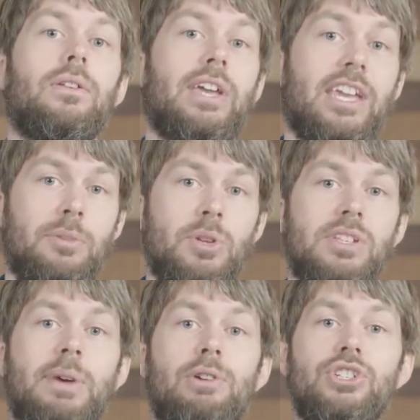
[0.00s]
The
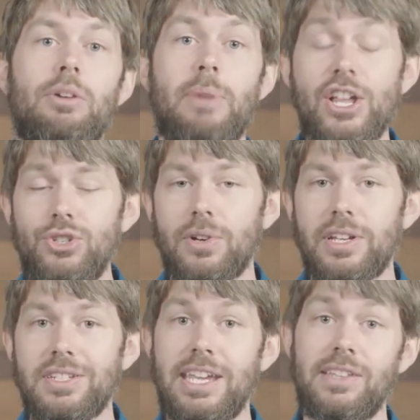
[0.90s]
AWS PowerShell module
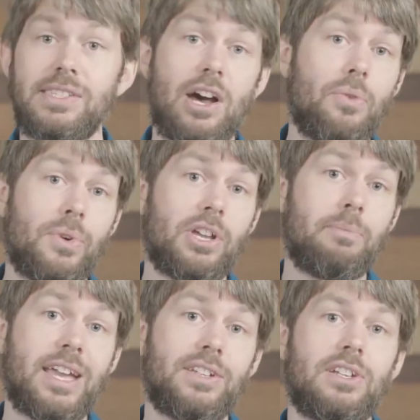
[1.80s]
contains a helpful
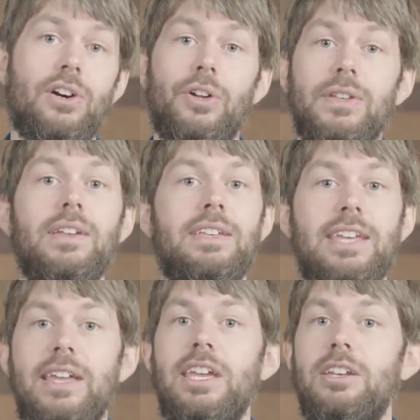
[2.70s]
command called
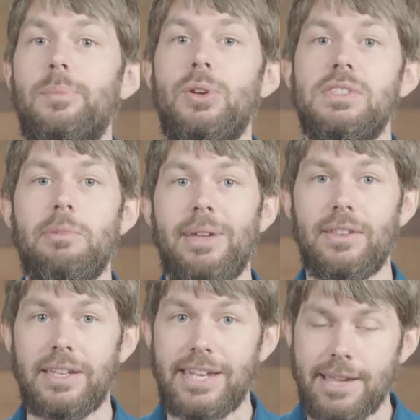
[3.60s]
get AWS
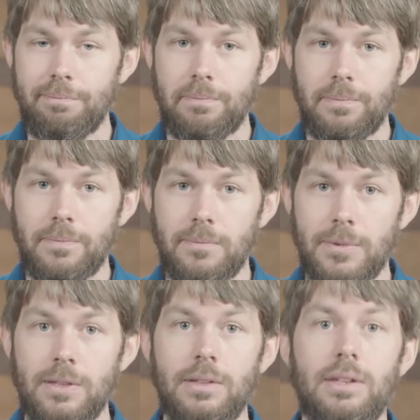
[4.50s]
commandlet name.
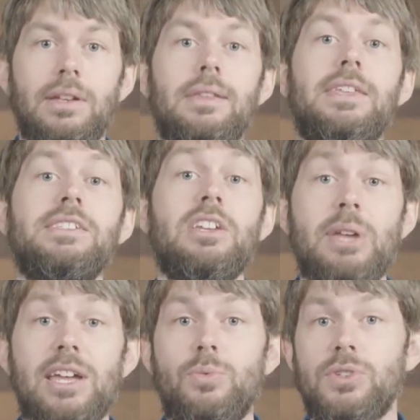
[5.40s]
This
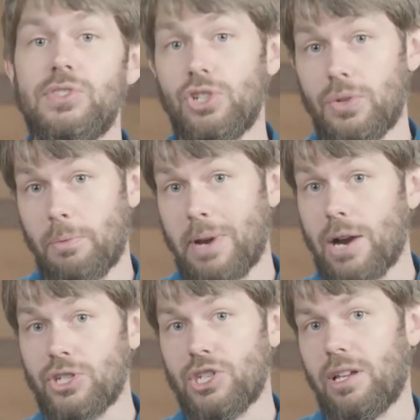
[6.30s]
command will search for
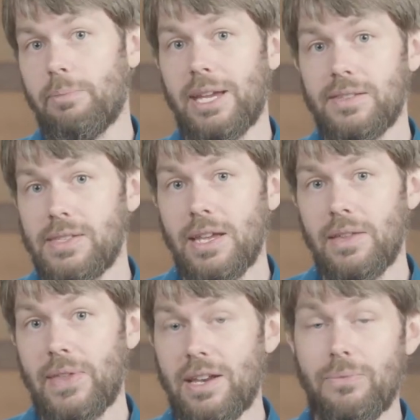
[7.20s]
PowerShell commands
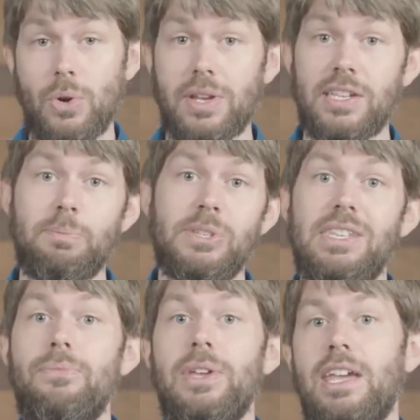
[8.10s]
that invoke a
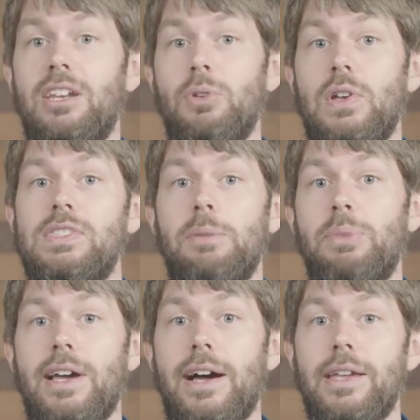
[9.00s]
specific AWS
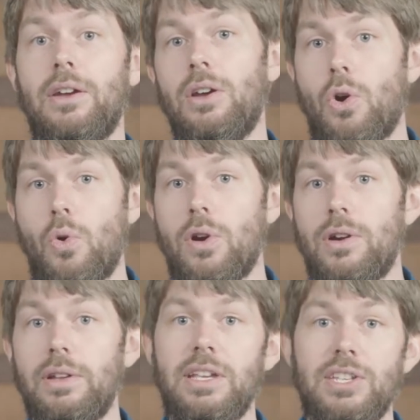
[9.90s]
API
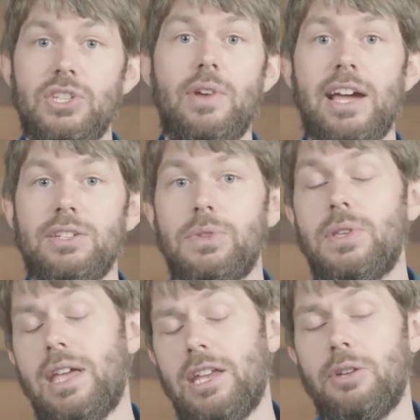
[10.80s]
or interact with
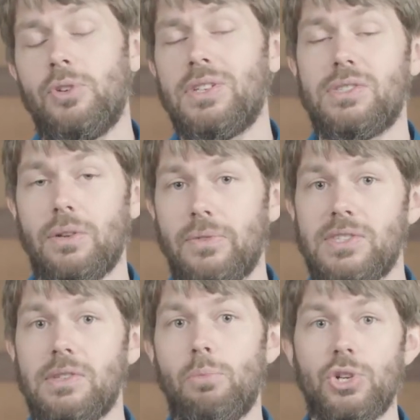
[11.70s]
the AWS
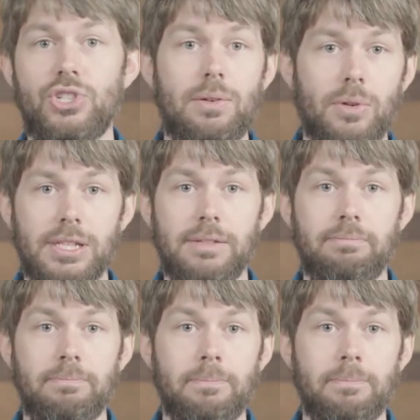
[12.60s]
service more generally.